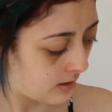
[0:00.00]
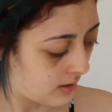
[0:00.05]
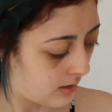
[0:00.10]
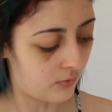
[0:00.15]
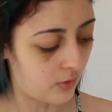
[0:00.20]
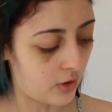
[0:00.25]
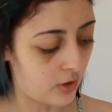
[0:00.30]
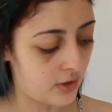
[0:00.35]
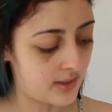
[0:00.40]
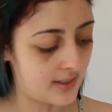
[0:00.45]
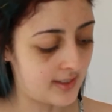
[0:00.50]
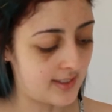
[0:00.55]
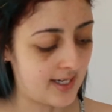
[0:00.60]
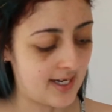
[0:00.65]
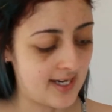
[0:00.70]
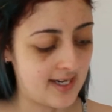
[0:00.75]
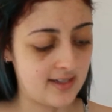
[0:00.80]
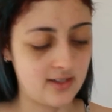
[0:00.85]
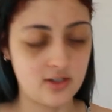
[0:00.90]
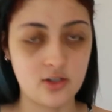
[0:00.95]
Rose
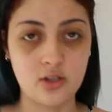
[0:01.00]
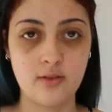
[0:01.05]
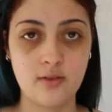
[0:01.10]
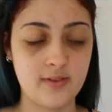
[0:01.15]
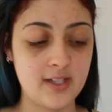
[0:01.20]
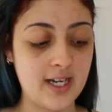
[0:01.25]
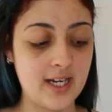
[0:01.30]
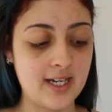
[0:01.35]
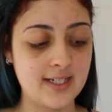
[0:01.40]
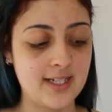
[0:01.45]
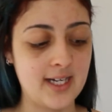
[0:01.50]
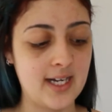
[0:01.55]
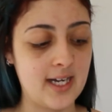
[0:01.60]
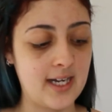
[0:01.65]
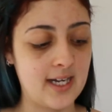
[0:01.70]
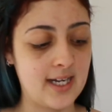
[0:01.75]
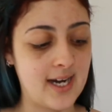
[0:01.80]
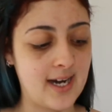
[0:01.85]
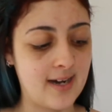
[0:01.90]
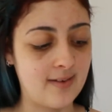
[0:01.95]
Sand, Soft
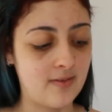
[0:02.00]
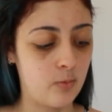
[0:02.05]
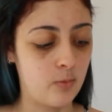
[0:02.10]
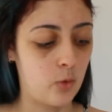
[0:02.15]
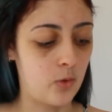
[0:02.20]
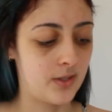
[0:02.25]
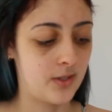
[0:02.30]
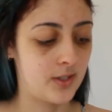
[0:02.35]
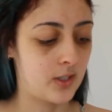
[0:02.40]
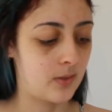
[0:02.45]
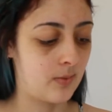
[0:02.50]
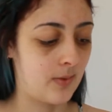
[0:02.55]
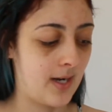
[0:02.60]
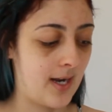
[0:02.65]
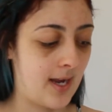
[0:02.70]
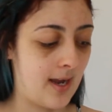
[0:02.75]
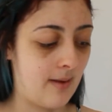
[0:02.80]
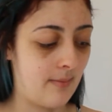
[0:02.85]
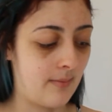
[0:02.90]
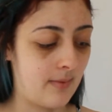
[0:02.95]
Honey, Caramel and Sweet
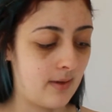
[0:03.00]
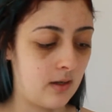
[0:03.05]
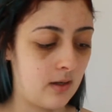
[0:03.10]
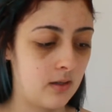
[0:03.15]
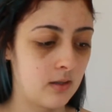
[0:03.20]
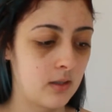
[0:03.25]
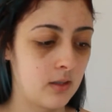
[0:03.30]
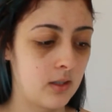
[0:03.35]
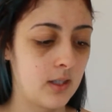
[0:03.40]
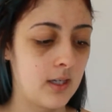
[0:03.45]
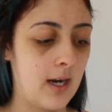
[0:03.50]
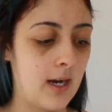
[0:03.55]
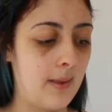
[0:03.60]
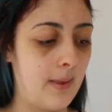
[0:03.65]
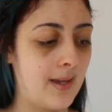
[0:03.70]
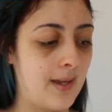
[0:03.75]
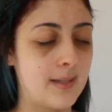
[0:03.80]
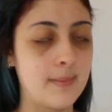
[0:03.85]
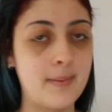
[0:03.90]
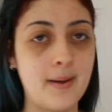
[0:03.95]
Amber. And
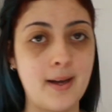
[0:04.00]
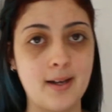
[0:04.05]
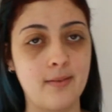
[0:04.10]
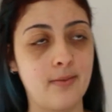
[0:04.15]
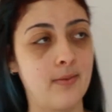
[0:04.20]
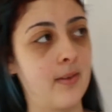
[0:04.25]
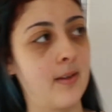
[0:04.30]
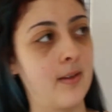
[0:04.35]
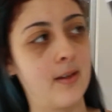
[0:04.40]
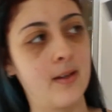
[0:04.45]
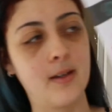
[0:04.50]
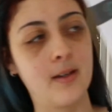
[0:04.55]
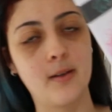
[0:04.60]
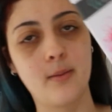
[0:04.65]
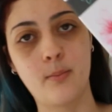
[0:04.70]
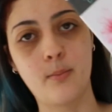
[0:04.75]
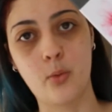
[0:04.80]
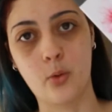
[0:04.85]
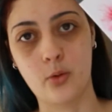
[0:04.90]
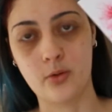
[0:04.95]
that's part of the
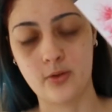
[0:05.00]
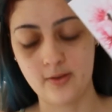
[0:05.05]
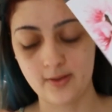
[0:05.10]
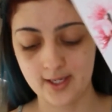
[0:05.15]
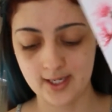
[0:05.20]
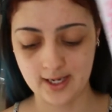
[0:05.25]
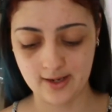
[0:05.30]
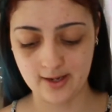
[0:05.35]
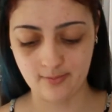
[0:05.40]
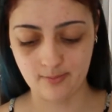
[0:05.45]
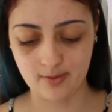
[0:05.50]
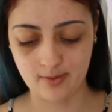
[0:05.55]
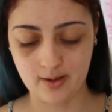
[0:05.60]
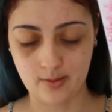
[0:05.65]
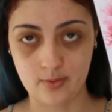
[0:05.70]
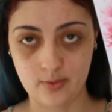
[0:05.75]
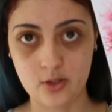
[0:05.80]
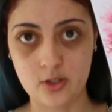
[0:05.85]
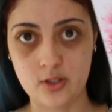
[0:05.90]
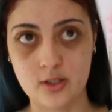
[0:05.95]
book that they gave me,
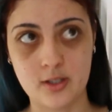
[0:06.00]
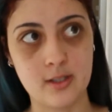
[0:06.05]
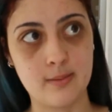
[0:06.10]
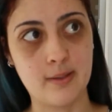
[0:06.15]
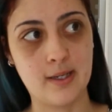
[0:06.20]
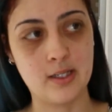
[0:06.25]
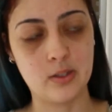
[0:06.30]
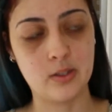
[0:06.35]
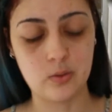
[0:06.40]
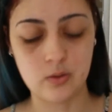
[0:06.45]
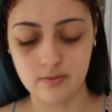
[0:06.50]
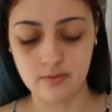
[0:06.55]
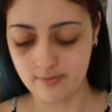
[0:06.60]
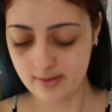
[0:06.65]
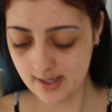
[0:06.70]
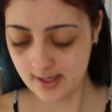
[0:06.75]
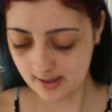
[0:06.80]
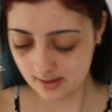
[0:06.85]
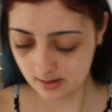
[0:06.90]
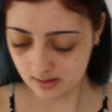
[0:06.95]
which just explains all of
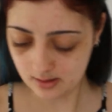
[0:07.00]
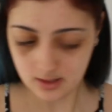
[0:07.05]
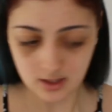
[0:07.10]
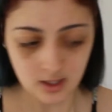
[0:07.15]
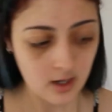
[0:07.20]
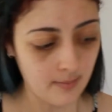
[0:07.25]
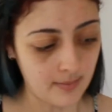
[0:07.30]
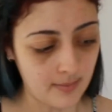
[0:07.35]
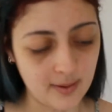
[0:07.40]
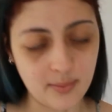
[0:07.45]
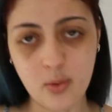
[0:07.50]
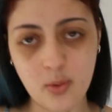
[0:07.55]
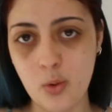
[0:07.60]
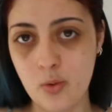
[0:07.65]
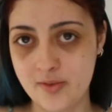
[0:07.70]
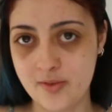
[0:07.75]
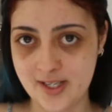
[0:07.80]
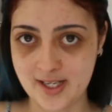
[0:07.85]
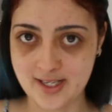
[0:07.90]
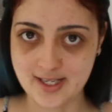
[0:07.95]
that. But I'll put
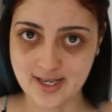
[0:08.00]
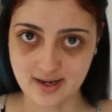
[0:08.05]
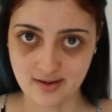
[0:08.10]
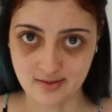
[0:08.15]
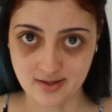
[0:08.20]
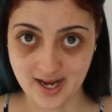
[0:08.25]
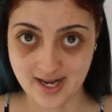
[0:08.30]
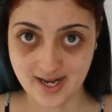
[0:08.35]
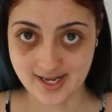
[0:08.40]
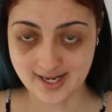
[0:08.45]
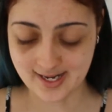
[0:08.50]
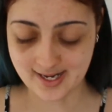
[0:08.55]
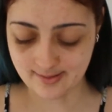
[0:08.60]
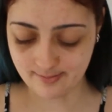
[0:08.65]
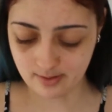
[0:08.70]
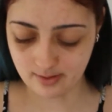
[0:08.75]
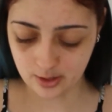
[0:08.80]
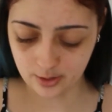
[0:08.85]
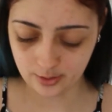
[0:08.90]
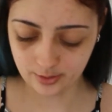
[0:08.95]
all the details
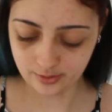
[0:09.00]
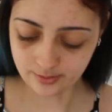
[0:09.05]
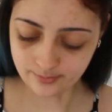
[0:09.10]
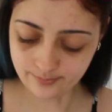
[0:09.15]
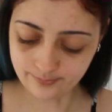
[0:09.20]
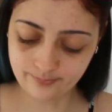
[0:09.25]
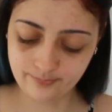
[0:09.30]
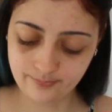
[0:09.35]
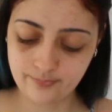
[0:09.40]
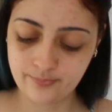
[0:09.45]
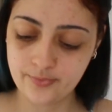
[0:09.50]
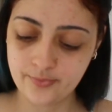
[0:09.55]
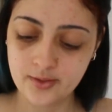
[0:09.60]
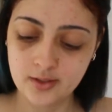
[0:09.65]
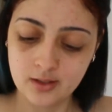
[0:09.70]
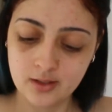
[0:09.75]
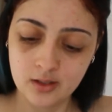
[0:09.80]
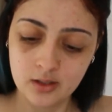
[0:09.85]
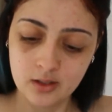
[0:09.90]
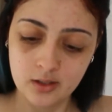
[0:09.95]
down below.
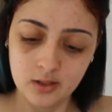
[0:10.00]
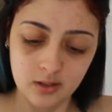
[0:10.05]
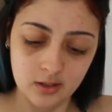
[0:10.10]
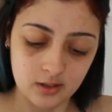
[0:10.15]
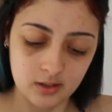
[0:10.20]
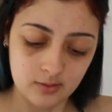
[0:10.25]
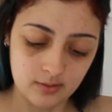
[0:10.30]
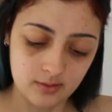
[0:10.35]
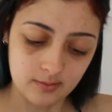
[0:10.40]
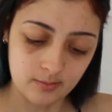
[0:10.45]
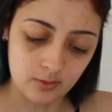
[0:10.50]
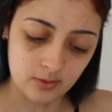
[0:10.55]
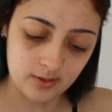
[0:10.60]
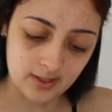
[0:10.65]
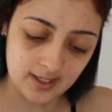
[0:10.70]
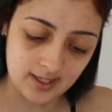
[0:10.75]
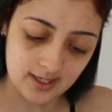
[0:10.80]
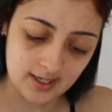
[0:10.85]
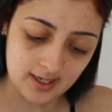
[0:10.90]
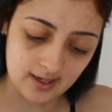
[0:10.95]
So I'm going to put
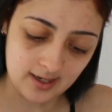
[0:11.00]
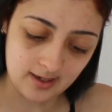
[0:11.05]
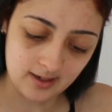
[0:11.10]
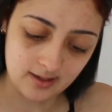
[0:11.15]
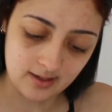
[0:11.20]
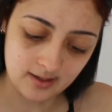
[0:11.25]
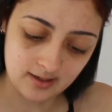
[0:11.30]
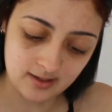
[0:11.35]
a